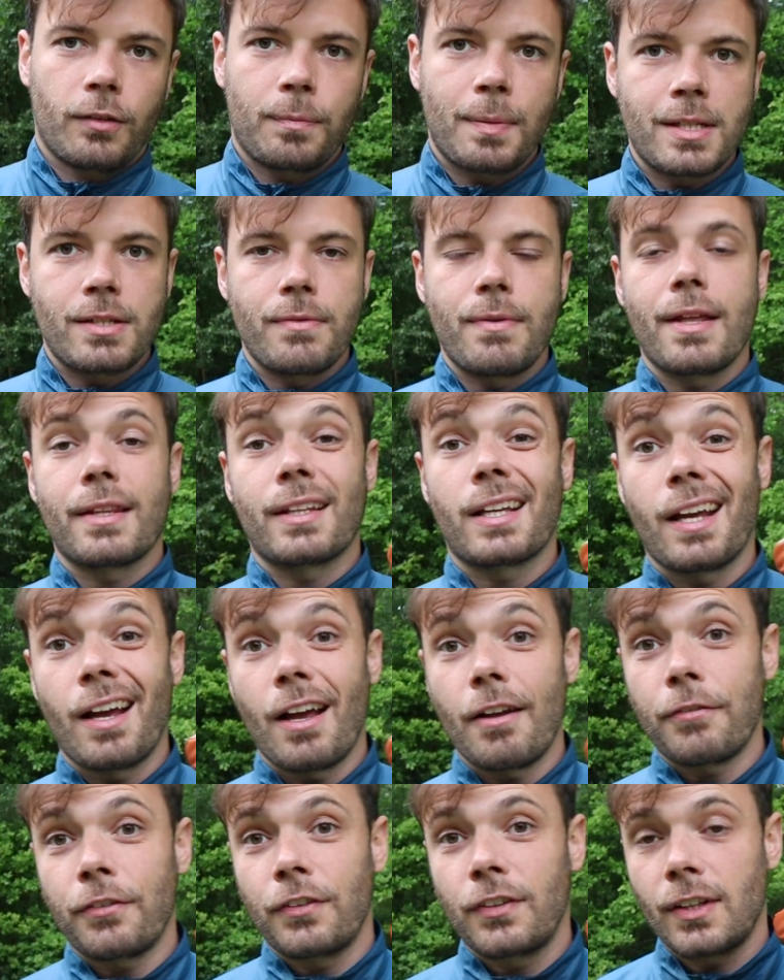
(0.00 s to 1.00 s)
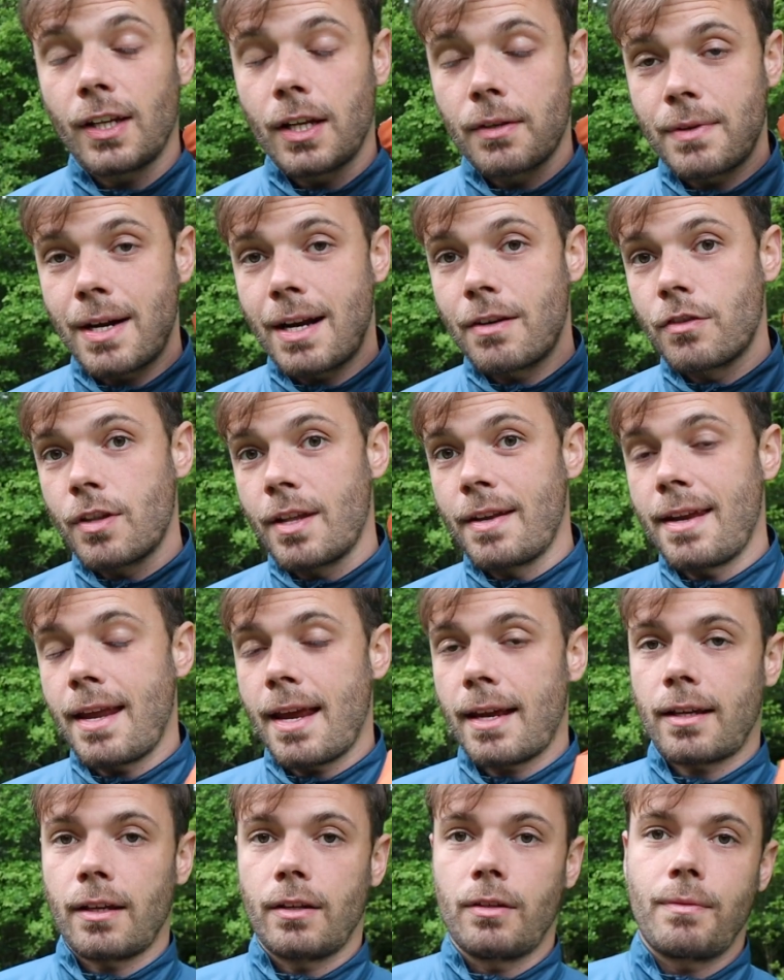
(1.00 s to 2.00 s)
especially around the cuffs, around the
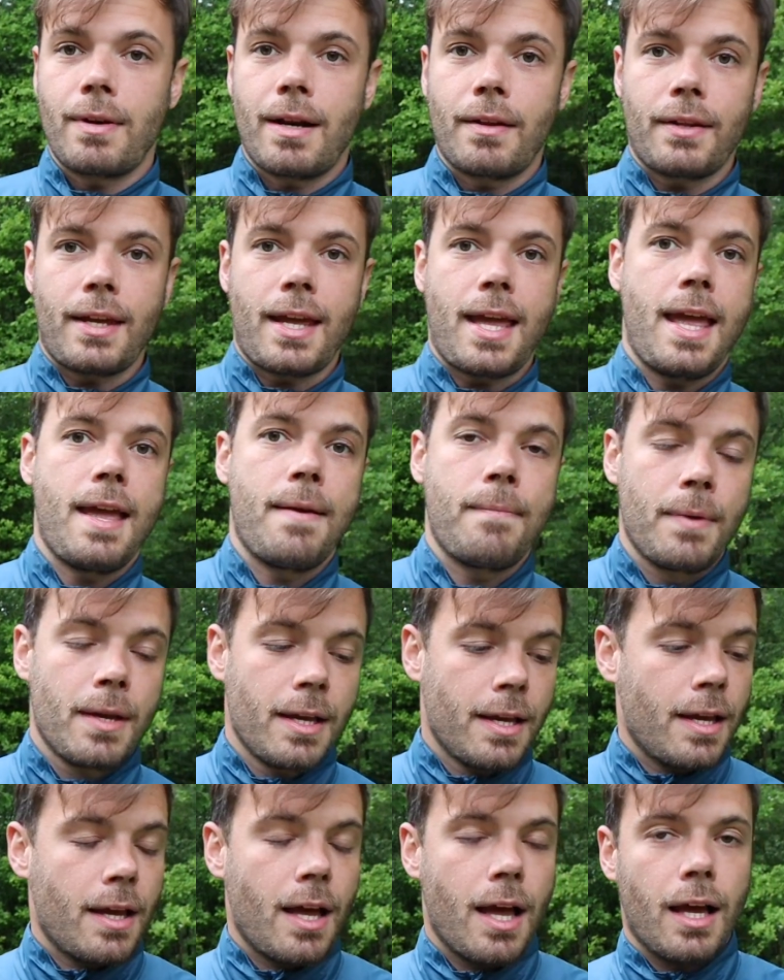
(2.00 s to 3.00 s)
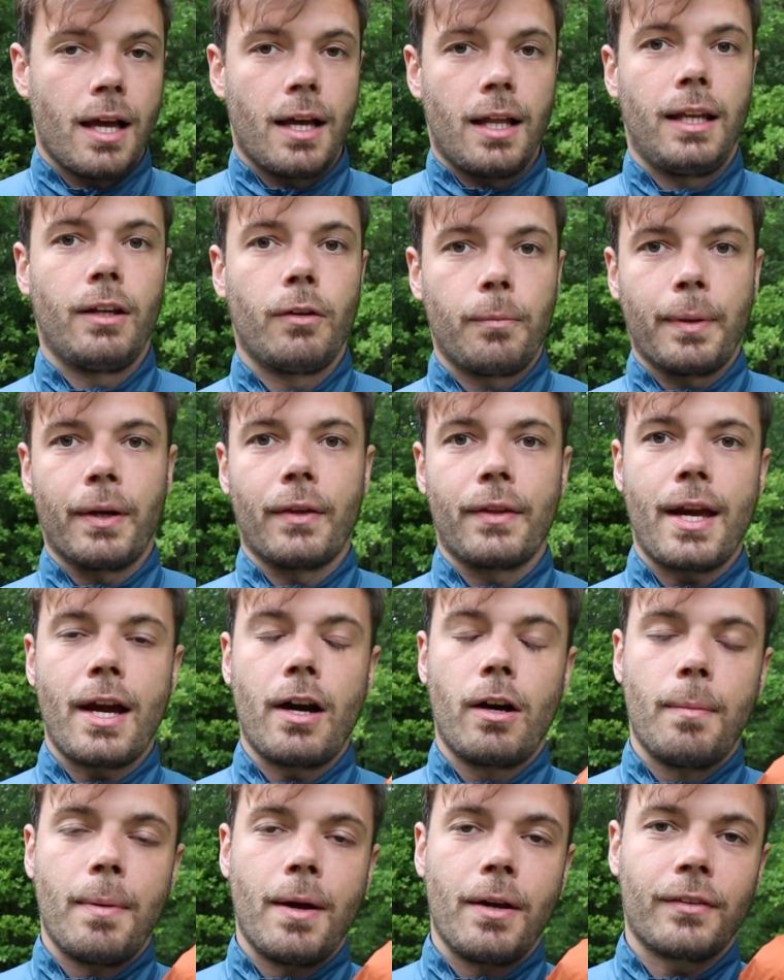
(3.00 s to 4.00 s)
neck and around the hem, a little bit on the
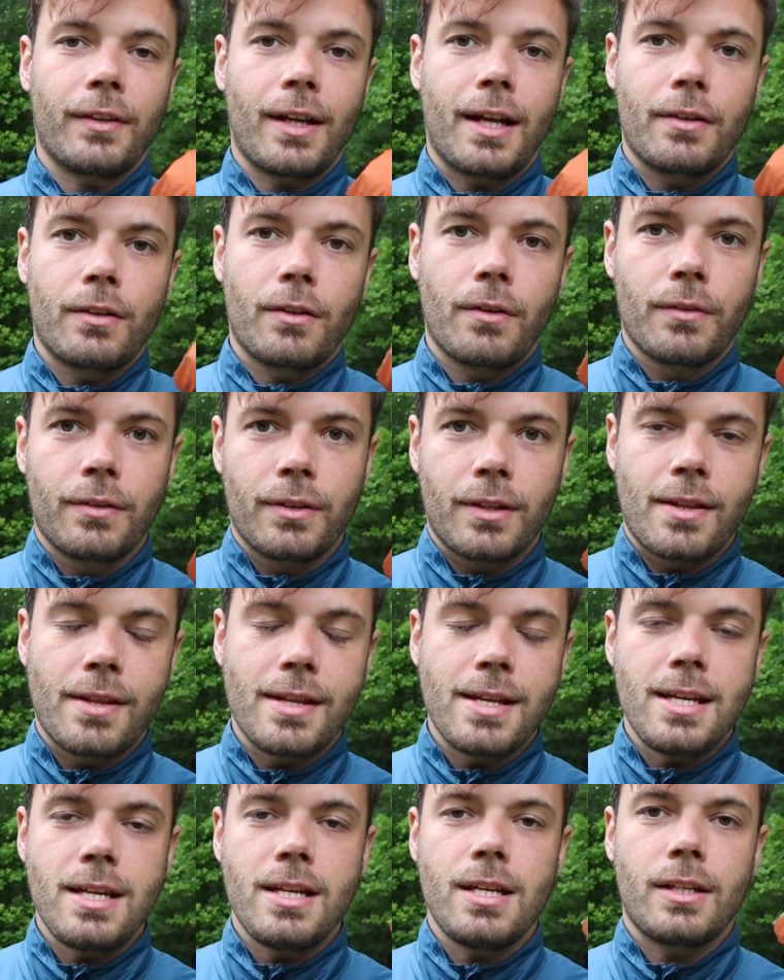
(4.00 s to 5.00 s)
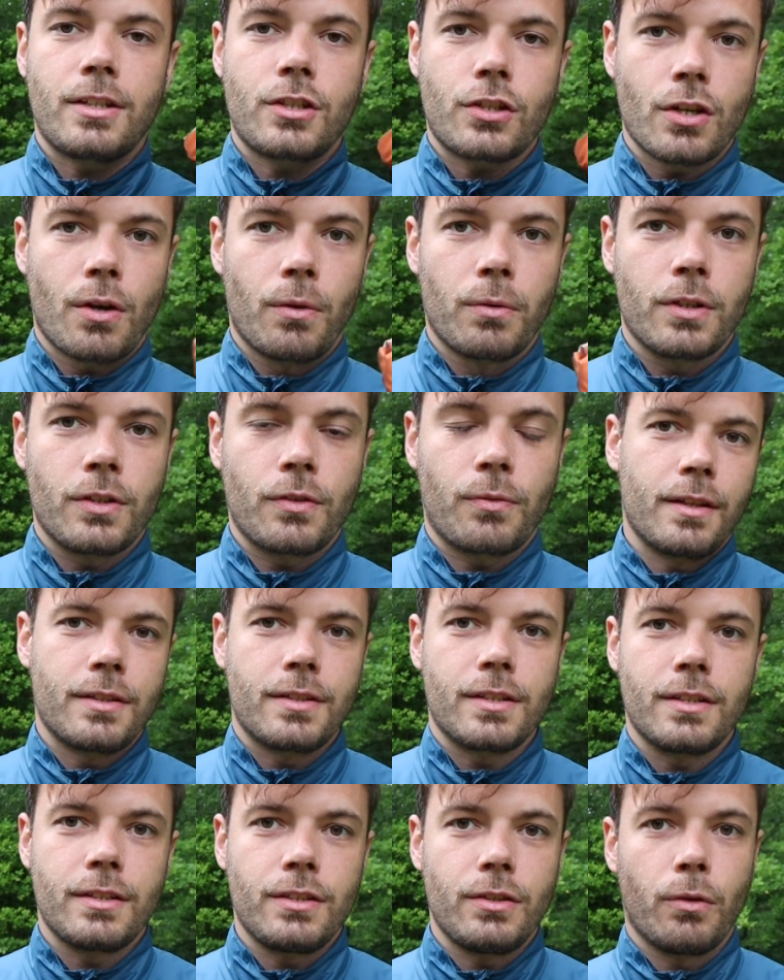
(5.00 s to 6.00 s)
elbows and on the shoulders
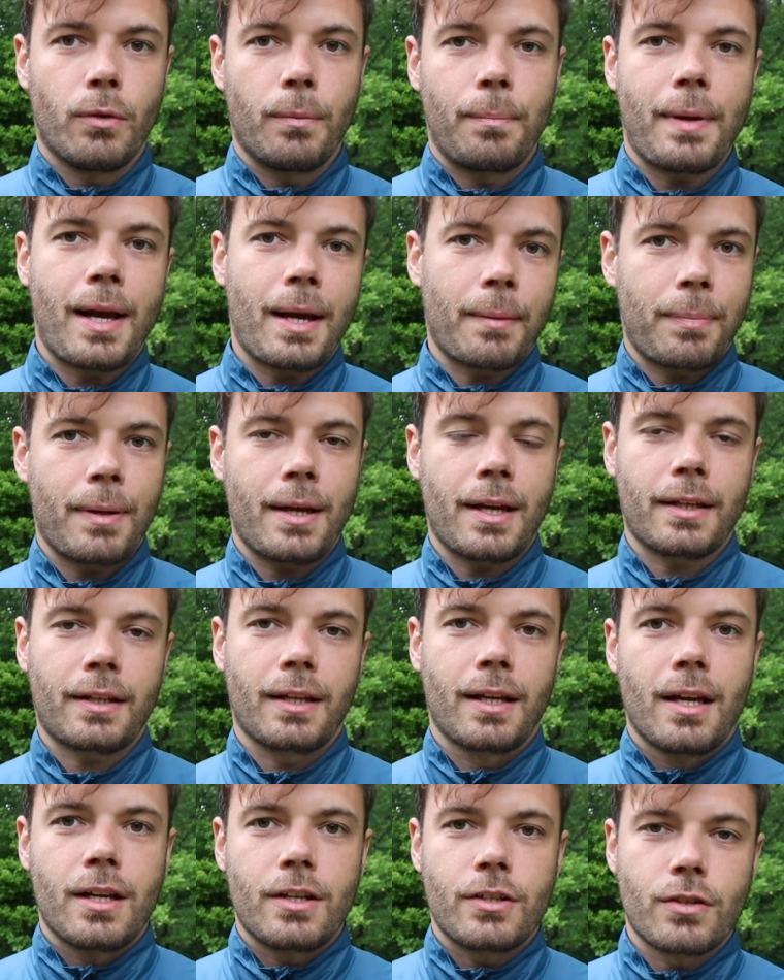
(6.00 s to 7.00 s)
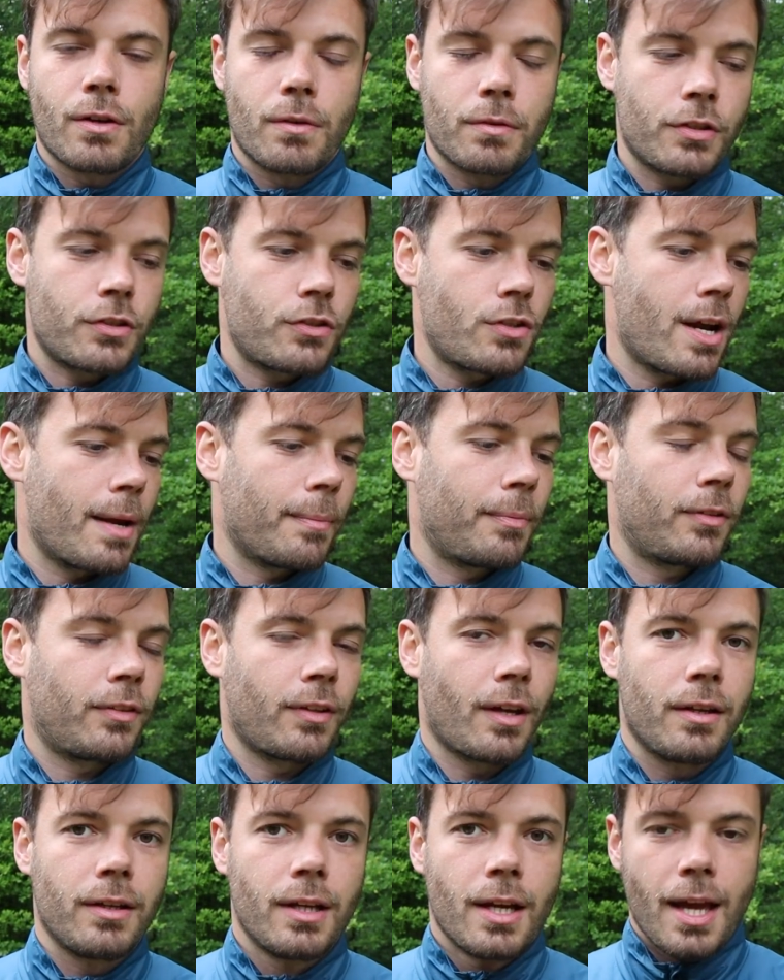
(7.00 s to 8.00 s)
under your backpack shoulder straps.
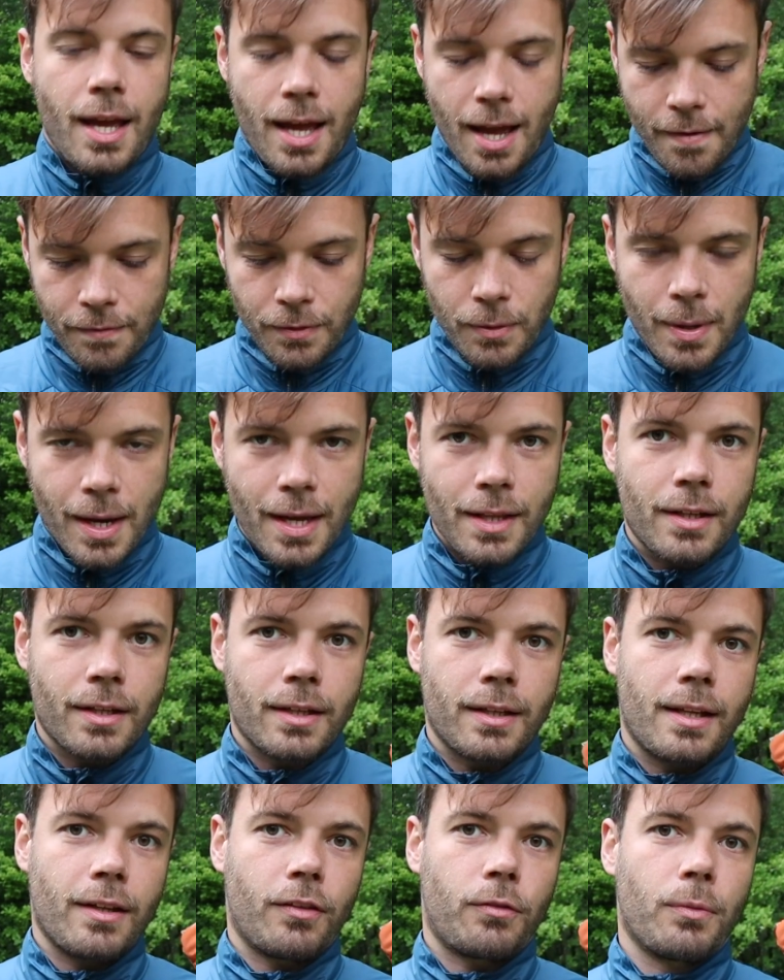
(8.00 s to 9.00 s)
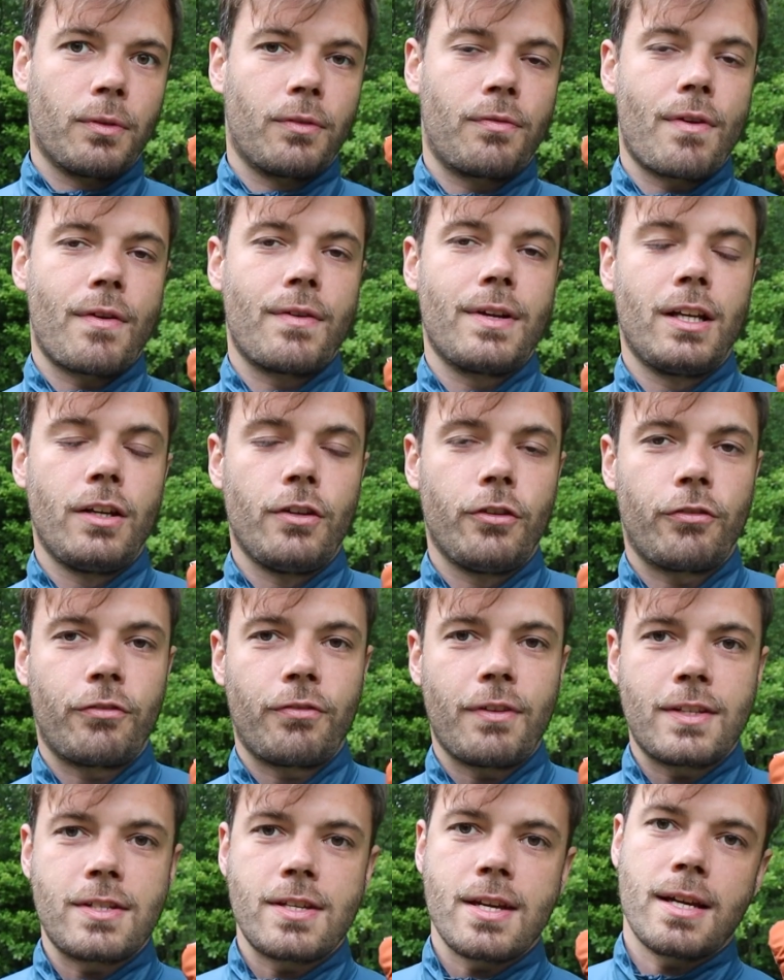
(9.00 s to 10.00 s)
So everywhere that this was very loose
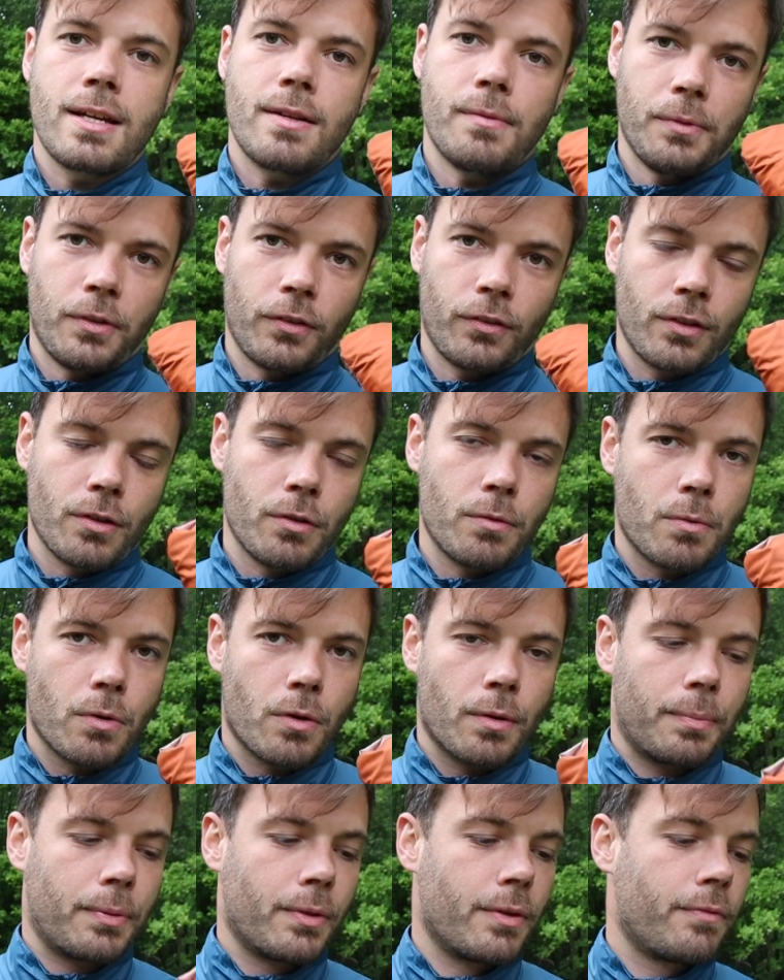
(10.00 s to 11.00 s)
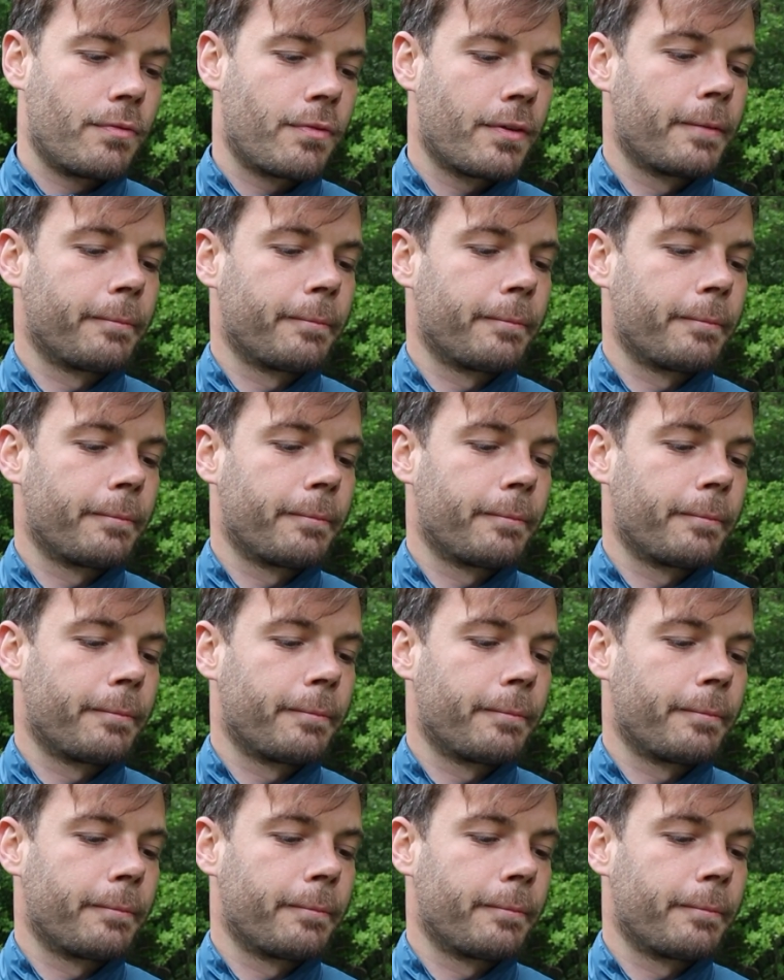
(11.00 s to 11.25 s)
fitting, it was still waterproof.